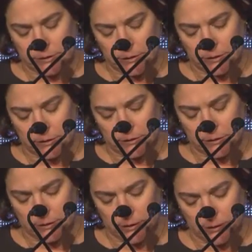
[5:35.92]
in
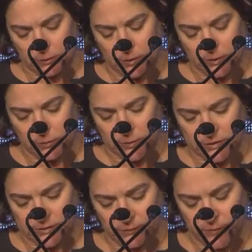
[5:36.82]
the
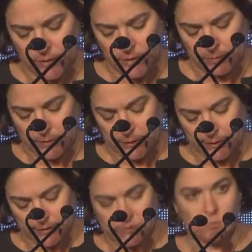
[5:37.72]
waterways of the Middle
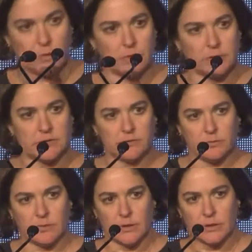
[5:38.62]
East, whether it's
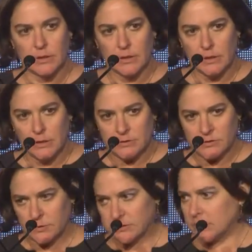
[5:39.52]
through the
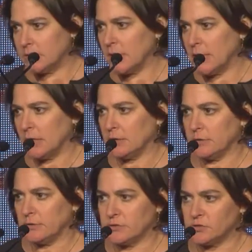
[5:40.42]
Suez Canal
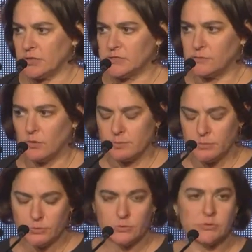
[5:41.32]
or the Straits of
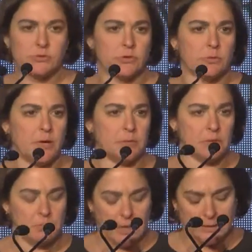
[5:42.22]
Hormuz or the Bab
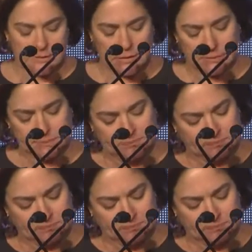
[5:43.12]
el-Mandab.